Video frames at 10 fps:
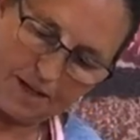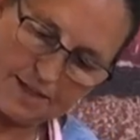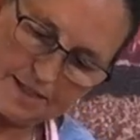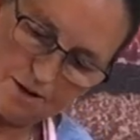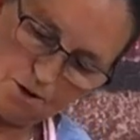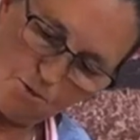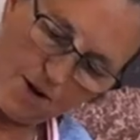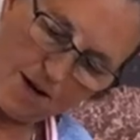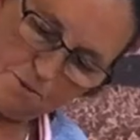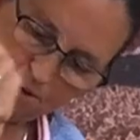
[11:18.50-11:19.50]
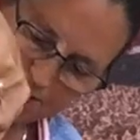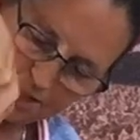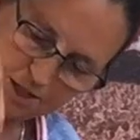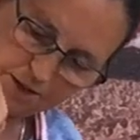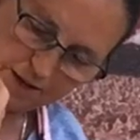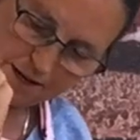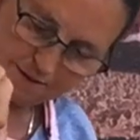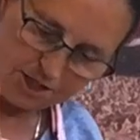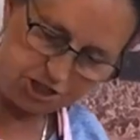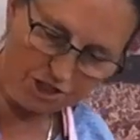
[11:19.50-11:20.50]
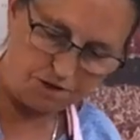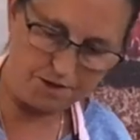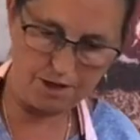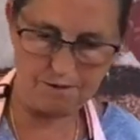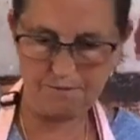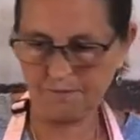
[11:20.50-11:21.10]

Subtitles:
So what I'm going to do here is show you.